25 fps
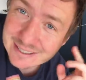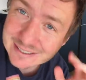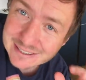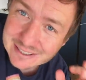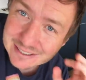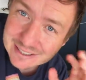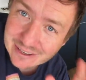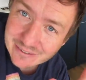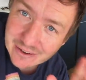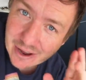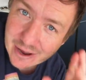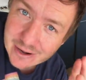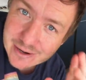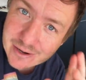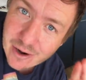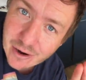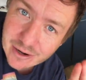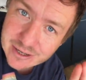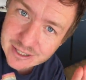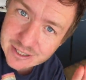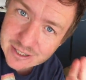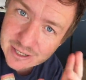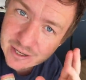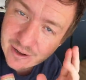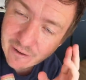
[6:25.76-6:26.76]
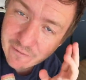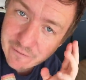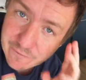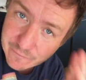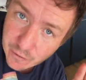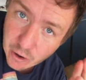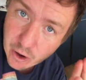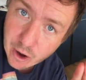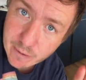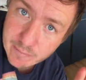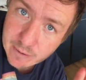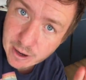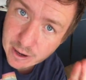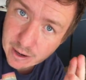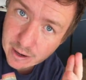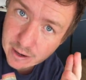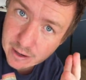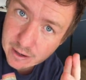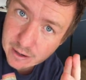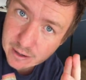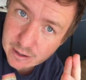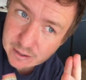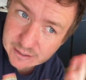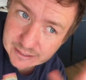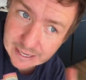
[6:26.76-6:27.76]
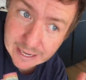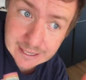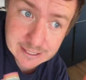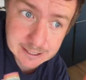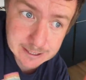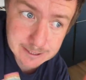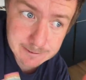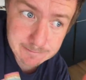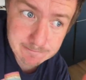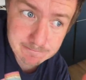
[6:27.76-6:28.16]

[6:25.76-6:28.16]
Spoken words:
to give it a nice firm case.